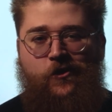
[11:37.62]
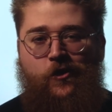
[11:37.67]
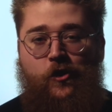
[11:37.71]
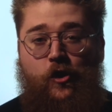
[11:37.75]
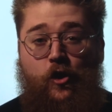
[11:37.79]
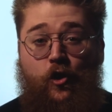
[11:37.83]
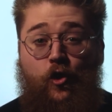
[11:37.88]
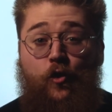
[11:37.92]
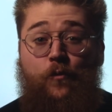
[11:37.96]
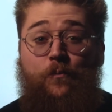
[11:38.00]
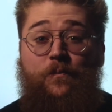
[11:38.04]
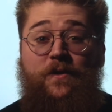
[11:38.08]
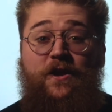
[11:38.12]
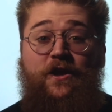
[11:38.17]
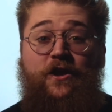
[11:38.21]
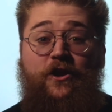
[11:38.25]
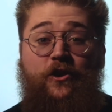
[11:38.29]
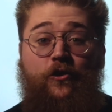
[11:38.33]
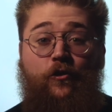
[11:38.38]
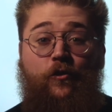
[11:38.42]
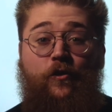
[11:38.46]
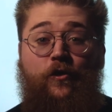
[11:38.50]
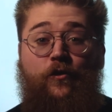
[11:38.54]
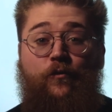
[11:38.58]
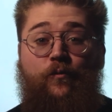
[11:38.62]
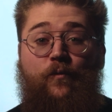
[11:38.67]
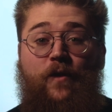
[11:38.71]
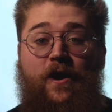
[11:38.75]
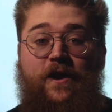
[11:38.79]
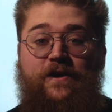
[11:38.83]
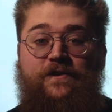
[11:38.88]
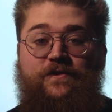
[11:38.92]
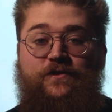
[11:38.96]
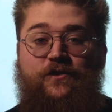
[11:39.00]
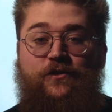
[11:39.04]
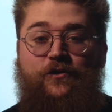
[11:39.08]
Her meteoric
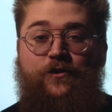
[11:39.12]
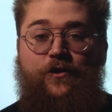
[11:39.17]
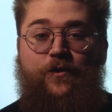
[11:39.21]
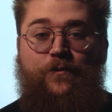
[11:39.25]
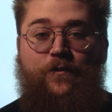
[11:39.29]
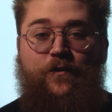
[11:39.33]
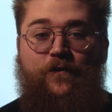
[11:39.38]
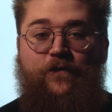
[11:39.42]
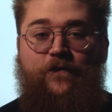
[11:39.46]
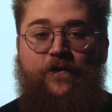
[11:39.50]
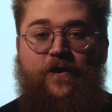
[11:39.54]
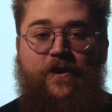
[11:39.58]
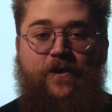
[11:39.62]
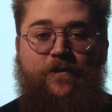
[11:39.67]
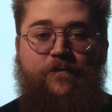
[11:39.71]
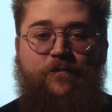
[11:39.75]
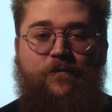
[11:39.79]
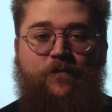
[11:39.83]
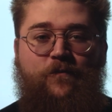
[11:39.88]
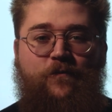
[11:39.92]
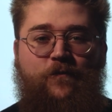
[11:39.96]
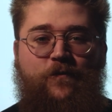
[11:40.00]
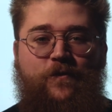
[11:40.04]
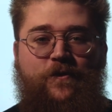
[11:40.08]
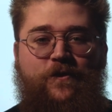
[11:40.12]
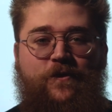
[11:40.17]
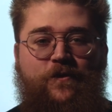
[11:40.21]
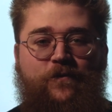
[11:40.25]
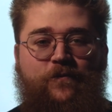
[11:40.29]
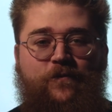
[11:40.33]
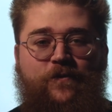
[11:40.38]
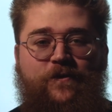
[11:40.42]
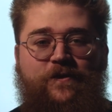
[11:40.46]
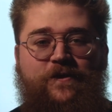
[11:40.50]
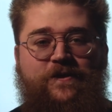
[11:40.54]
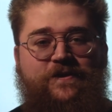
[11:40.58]
rise to global fame with the
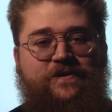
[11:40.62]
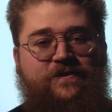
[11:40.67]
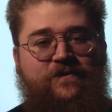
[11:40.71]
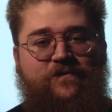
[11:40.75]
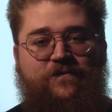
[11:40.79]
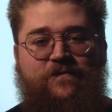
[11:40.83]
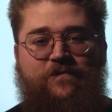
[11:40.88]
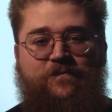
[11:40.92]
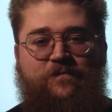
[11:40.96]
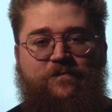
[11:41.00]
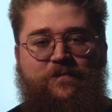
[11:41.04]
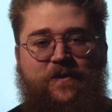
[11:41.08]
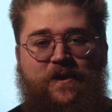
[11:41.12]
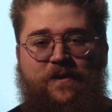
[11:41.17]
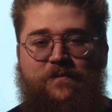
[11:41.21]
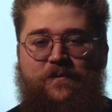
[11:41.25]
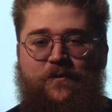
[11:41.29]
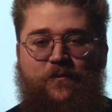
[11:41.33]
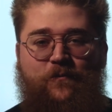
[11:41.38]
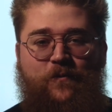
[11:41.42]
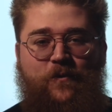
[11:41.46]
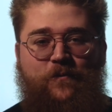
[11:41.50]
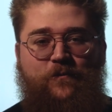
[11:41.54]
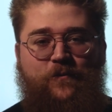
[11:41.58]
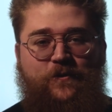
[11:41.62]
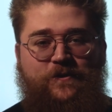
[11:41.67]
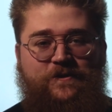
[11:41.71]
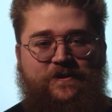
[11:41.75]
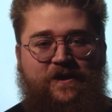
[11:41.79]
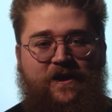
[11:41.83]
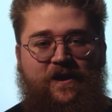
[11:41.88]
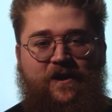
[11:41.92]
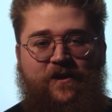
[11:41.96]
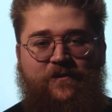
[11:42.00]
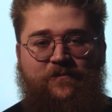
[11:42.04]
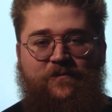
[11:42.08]
release of Baby One More
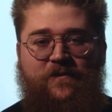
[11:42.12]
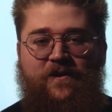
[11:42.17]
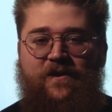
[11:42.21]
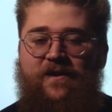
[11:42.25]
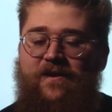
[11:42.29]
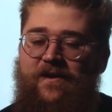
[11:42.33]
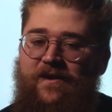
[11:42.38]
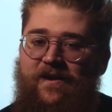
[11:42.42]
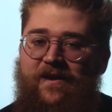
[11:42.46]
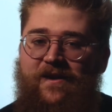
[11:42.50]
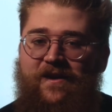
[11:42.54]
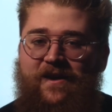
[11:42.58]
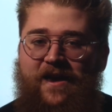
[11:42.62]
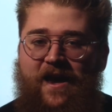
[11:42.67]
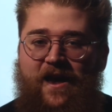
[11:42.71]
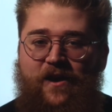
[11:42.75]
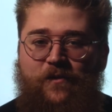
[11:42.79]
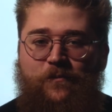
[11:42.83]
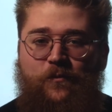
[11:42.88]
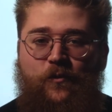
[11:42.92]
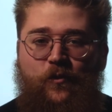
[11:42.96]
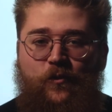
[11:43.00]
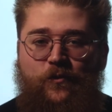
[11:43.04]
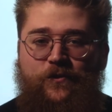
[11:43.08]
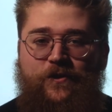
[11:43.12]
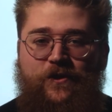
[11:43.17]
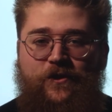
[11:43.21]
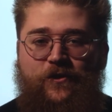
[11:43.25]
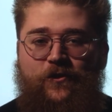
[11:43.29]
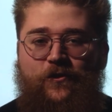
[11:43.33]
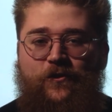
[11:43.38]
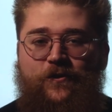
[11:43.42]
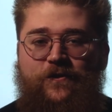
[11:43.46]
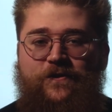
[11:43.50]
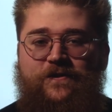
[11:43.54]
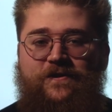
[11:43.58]
Time, catapulting
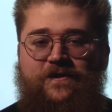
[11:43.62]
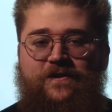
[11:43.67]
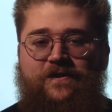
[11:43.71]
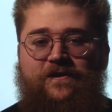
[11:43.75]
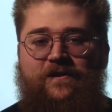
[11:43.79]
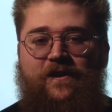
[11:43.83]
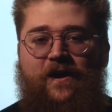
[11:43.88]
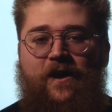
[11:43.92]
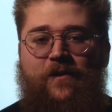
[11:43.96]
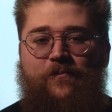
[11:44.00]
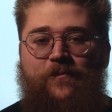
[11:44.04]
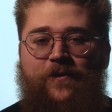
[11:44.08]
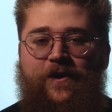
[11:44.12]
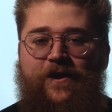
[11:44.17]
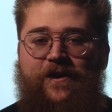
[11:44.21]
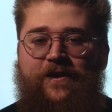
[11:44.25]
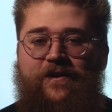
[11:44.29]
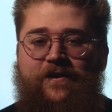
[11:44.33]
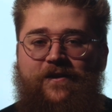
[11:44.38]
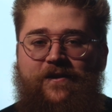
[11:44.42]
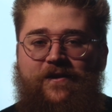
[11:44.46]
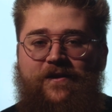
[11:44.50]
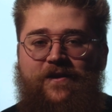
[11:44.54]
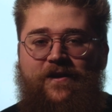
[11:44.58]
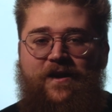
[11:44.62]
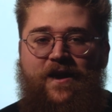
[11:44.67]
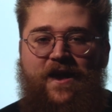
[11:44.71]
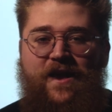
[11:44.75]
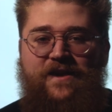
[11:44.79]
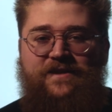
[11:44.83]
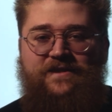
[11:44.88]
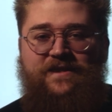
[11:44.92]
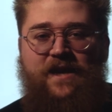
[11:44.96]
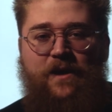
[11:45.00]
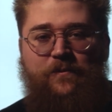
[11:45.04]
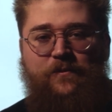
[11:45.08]
her into the limelight,
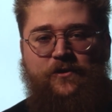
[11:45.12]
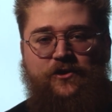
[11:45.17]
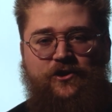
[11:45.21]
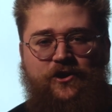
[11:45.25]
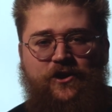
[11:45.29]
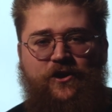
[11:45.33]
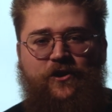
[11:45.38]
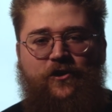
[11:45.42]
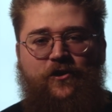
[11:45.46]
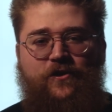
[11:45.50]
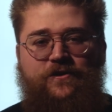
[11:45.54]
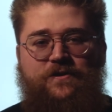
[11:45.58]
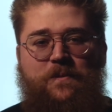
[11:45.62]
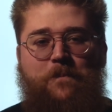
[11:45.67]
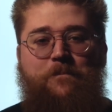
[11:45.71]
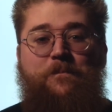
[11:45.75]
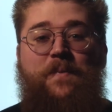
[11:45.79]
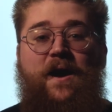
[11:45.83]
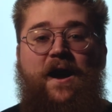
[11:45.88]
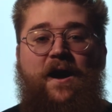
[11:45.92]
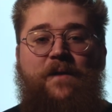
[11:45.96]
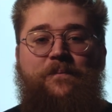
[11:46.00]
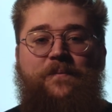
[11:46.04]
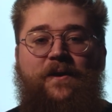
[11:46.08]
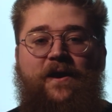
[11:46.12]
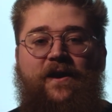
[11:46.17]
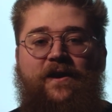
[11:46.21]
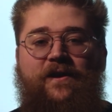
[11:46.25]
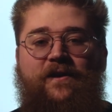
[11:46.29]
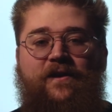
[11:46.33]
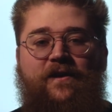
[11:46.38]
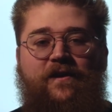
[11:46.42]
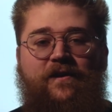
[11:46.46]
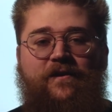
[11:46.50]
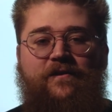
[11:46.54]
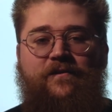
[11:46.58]
establishing her as a pop
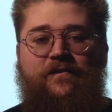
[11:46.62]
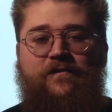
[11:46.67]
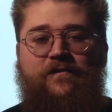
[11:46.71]
icon.